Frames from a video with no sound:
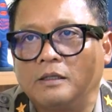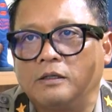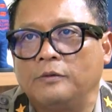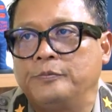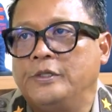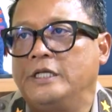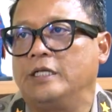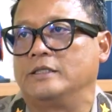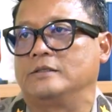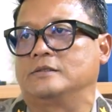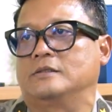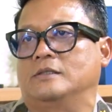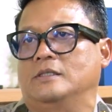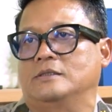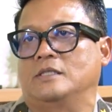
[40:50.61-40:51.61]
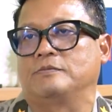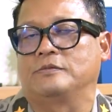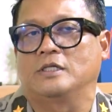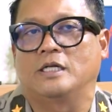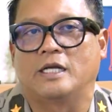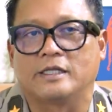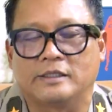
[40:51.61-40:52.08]
opinions or
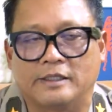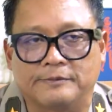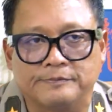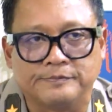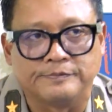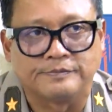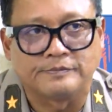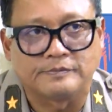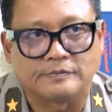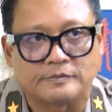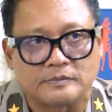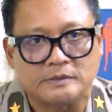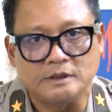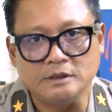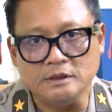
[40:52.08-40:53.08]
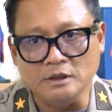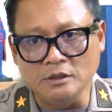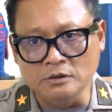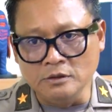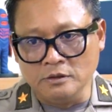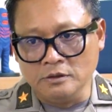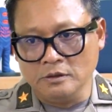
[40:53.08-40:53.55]
something like that.
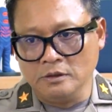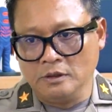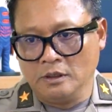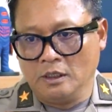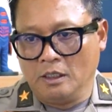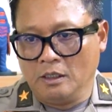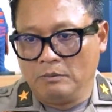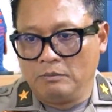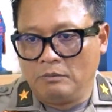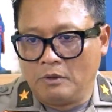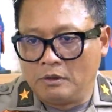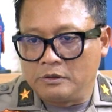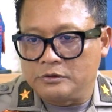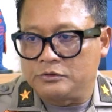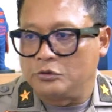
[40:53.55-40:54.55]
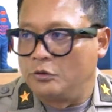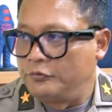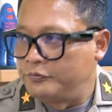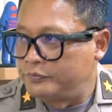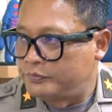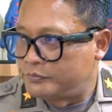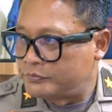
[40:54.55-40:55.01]
So more
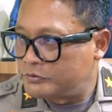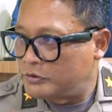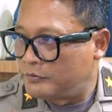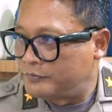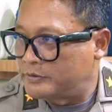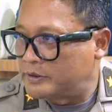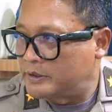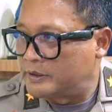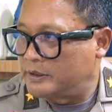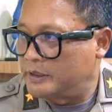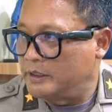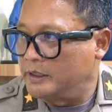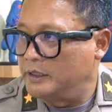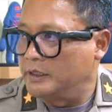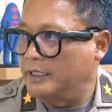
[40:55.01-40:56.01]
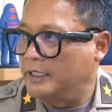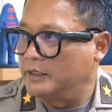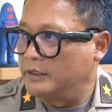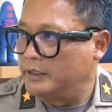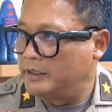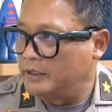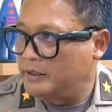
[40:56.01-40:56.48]
softer in
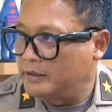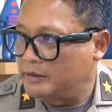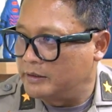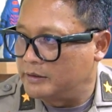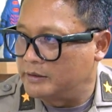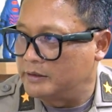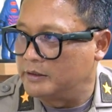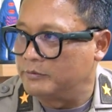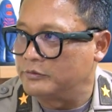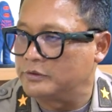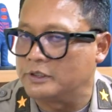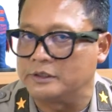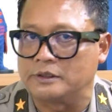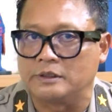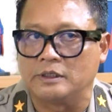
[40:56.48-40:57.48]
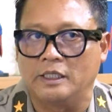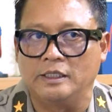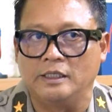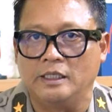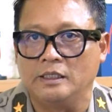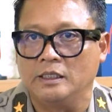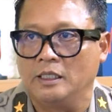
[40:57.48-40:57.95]
handling the demonstration. And
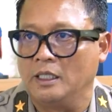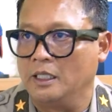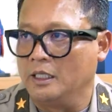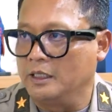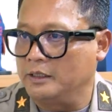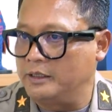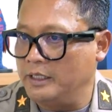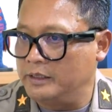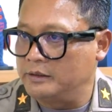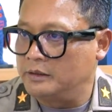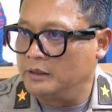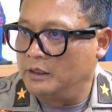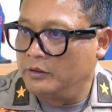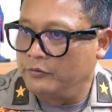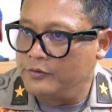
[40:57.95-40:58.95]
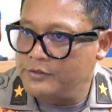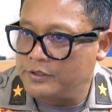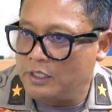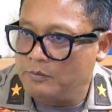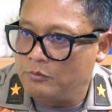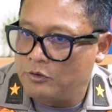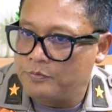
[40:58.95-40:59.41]
then again, we
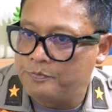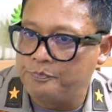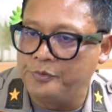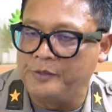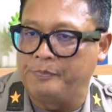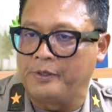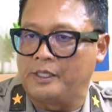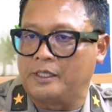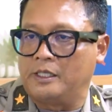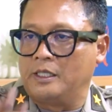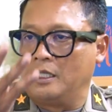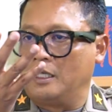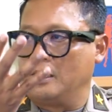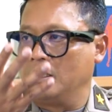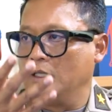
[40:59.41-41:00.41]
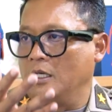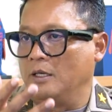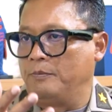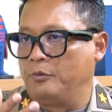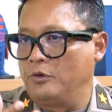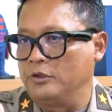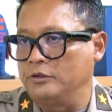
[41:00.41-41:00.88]
send more people
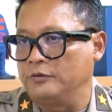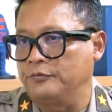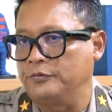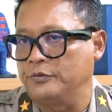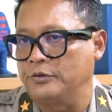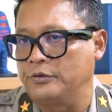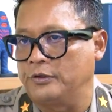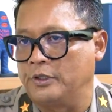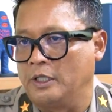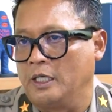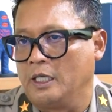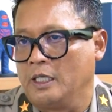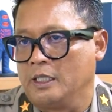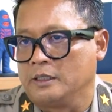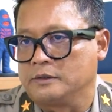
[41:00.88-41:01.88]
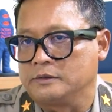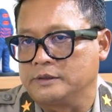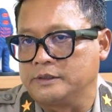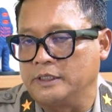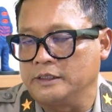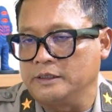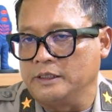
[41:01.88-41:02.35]
abroad for
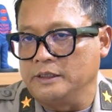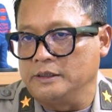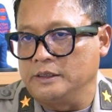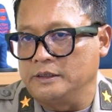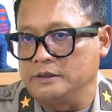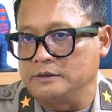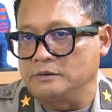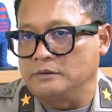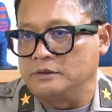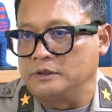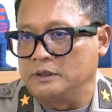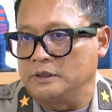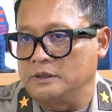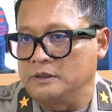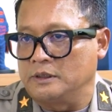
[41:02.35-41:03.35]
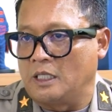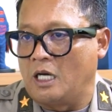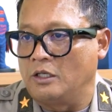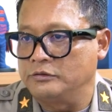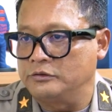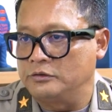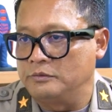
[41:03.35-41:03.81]
getting the
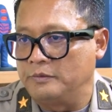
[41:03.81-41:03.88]
how to